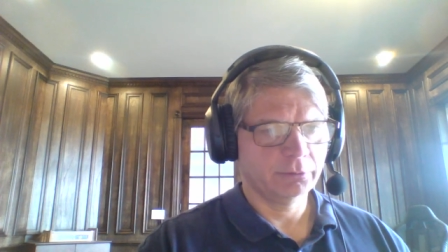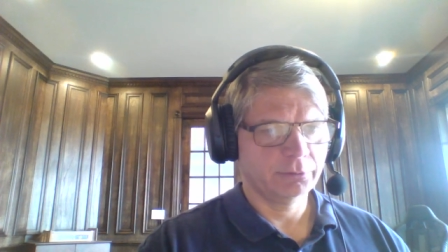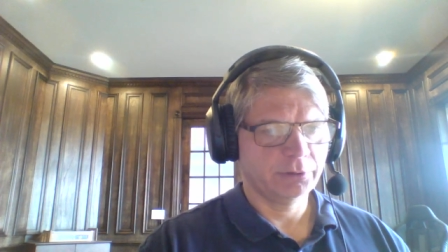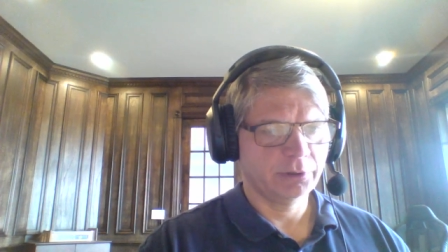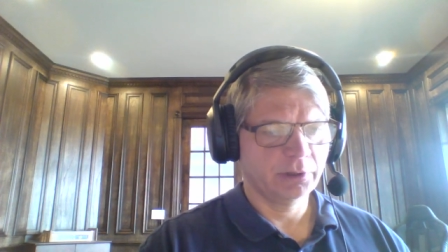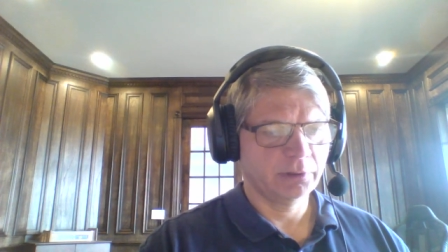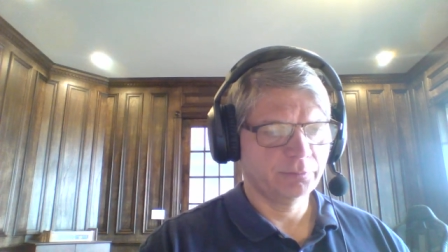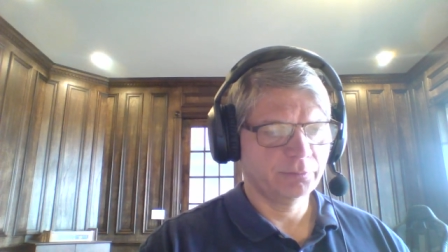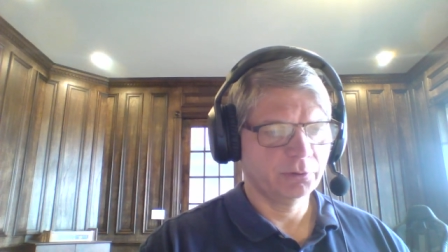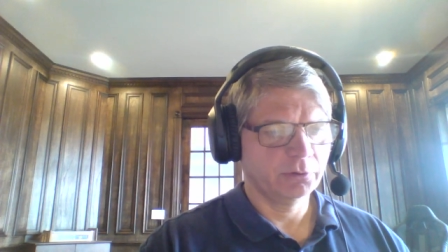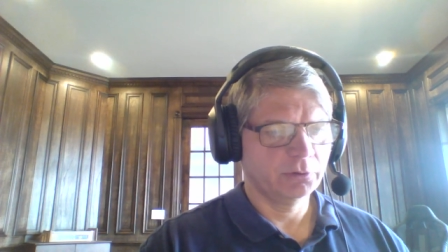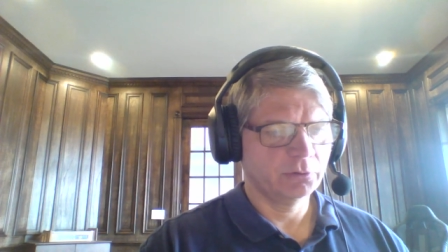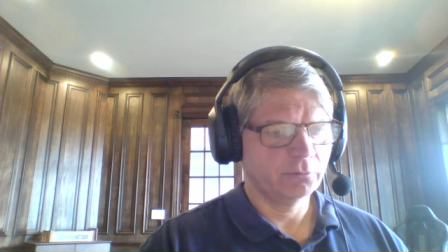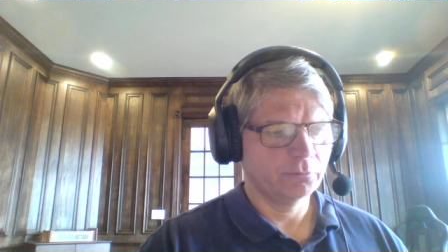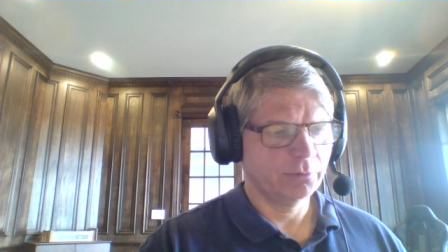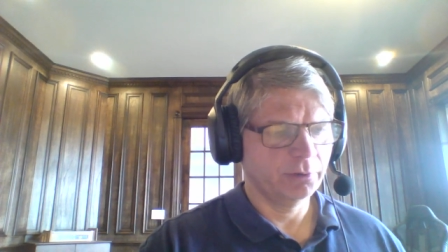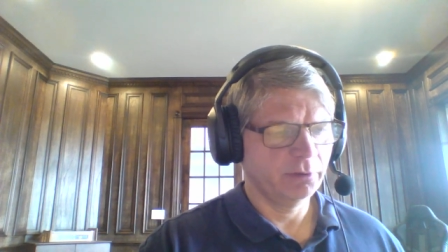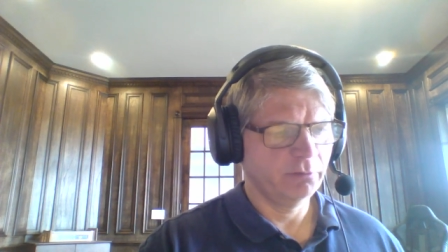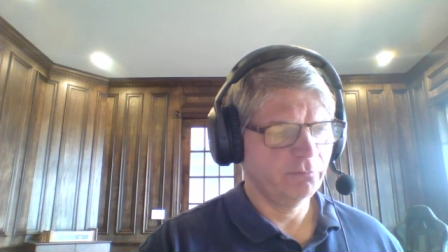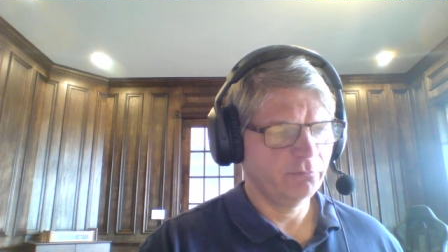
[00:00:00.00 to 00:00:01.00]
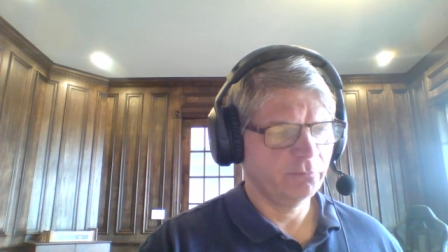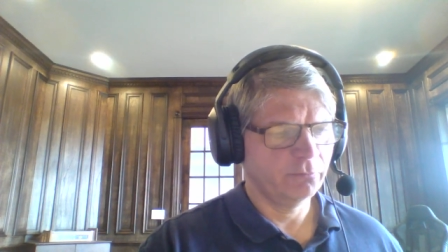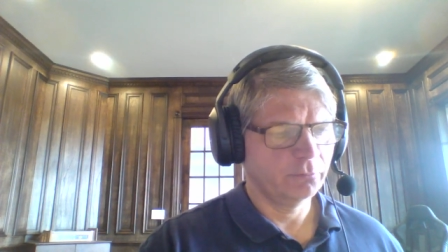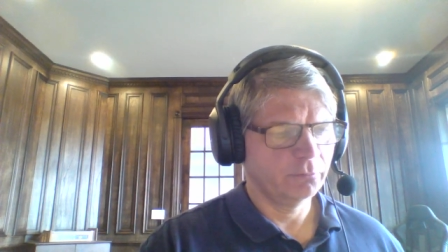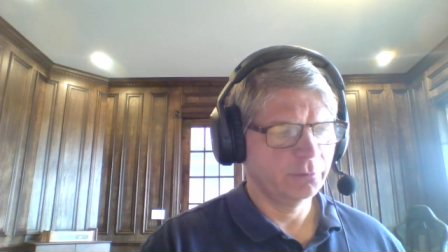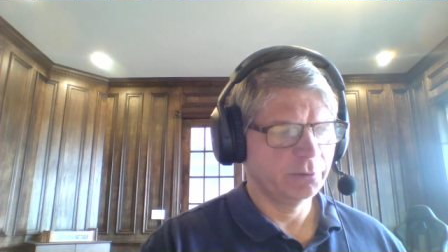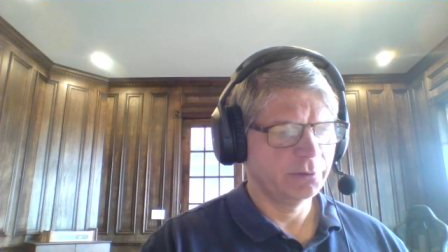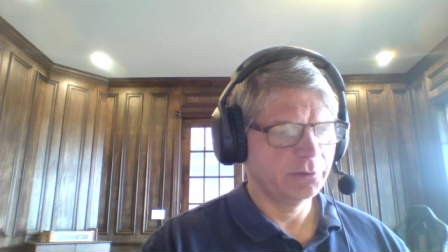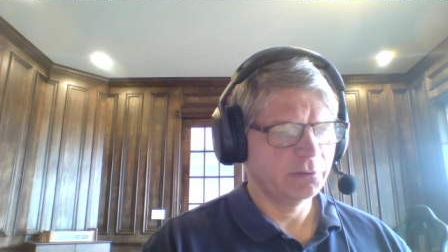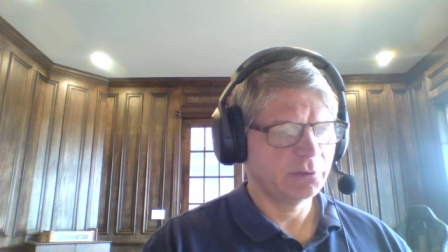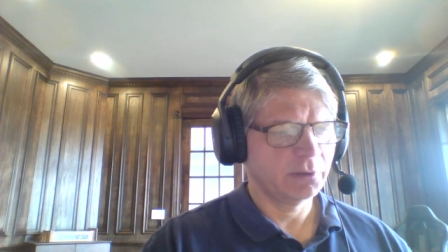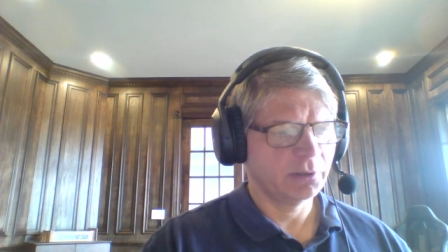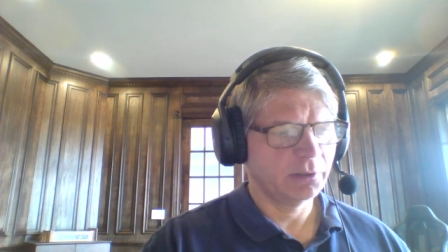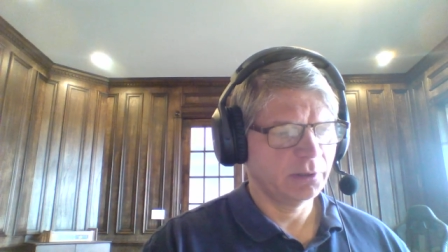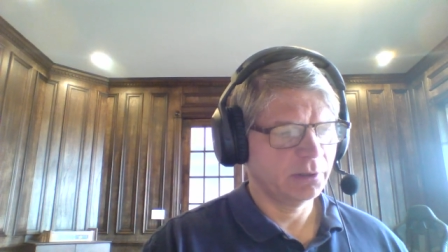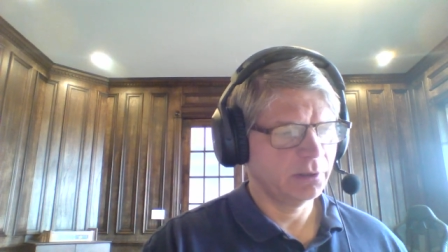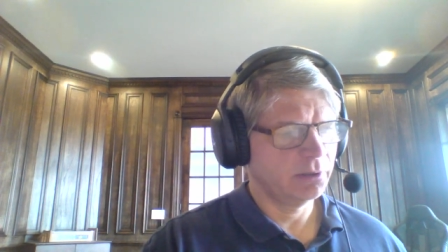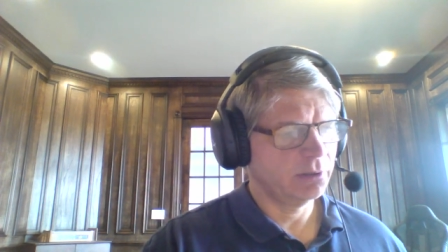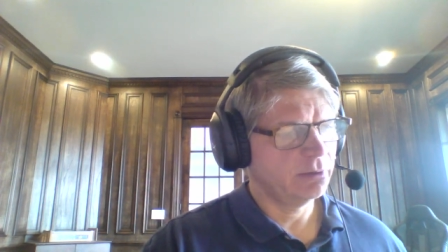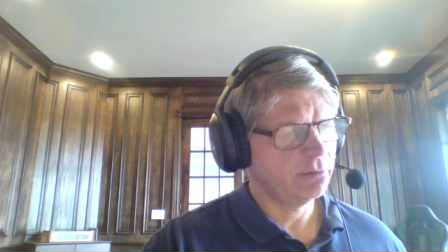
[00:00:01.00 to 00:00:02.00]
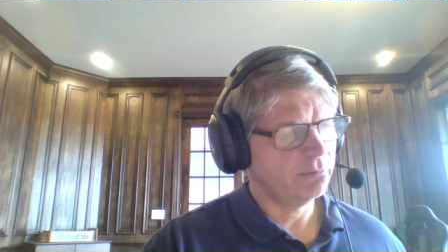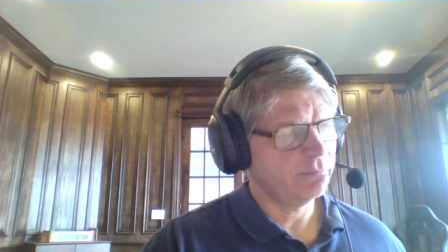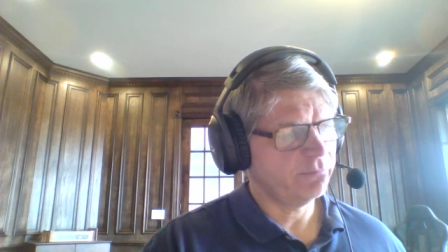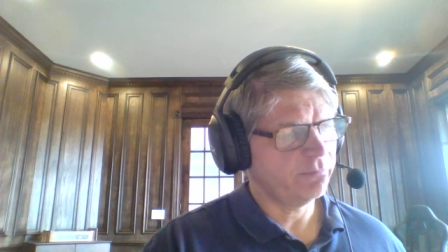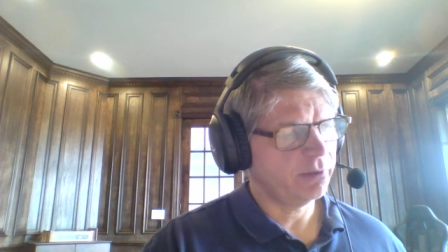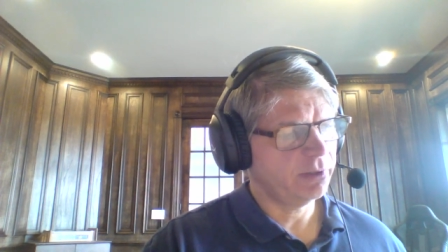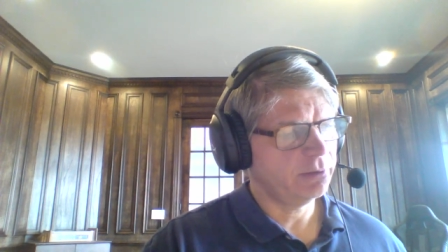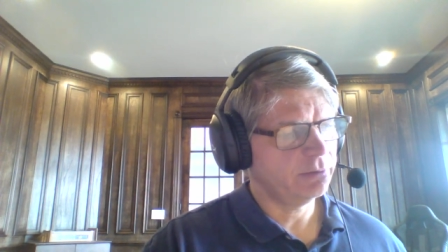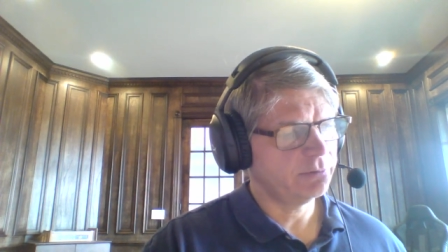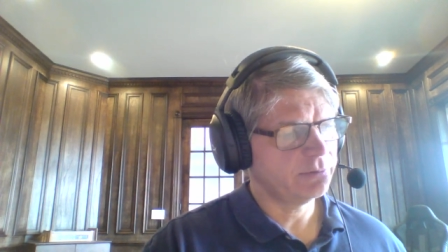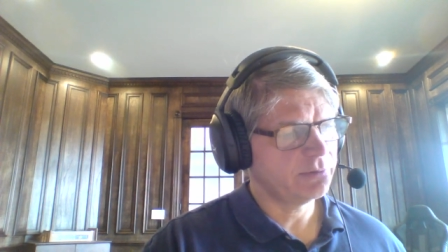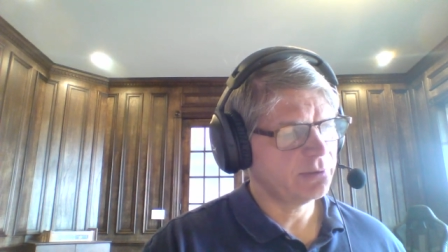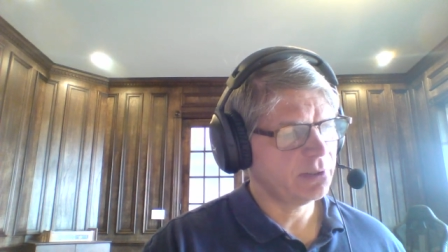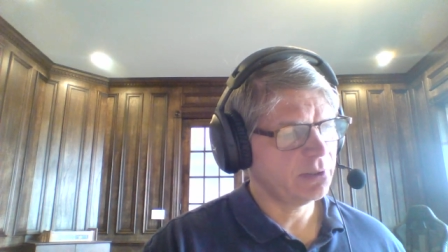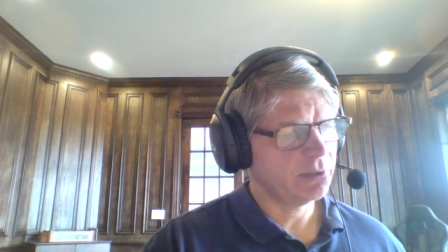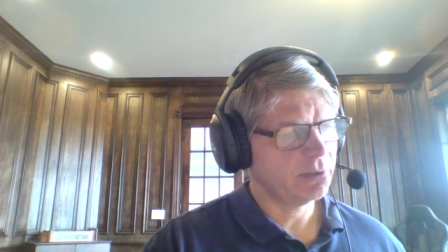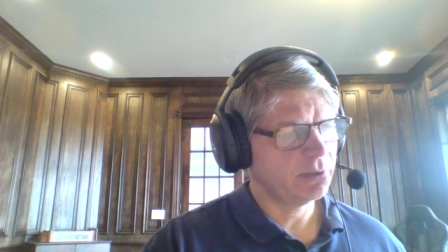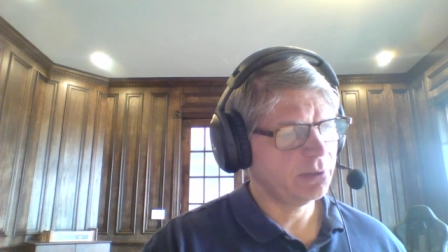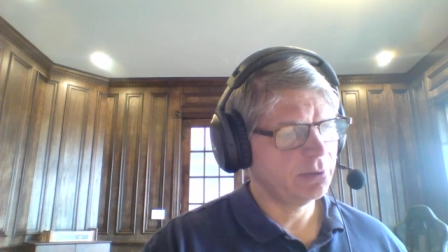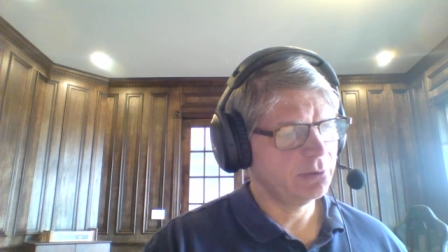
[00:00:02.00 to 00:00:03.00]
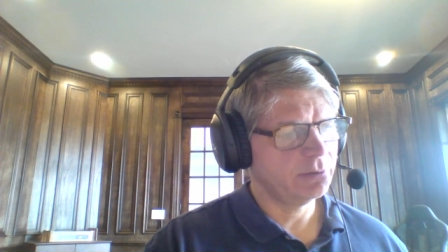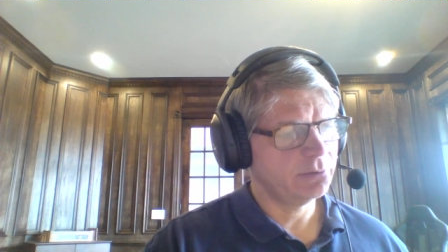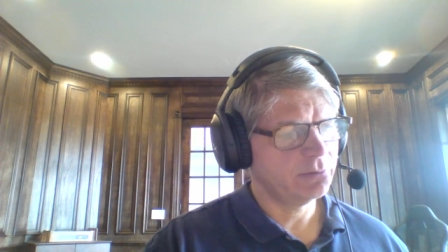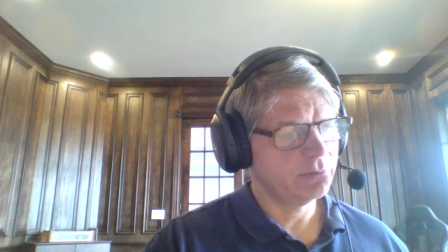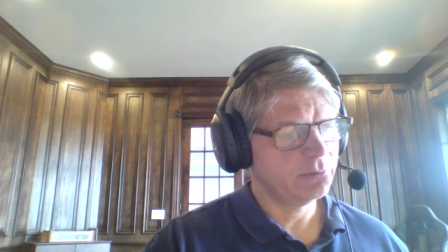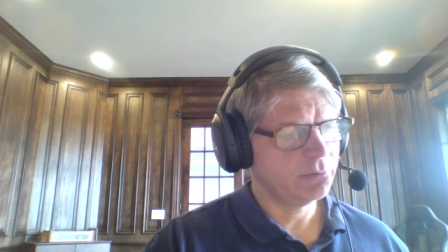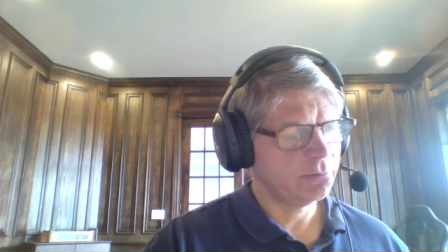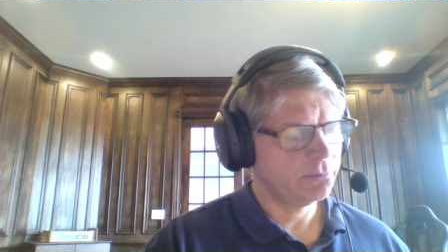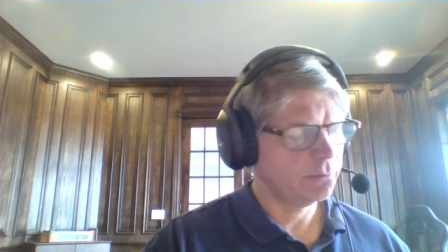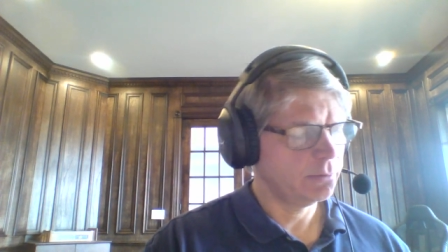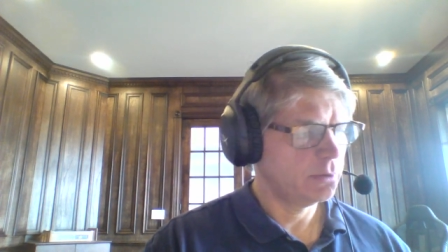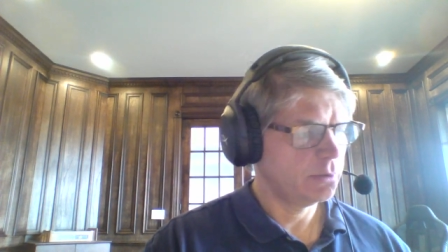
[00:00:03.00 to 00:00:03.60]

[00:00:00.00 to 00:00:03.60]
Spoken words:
Chapter 24 is on vital signs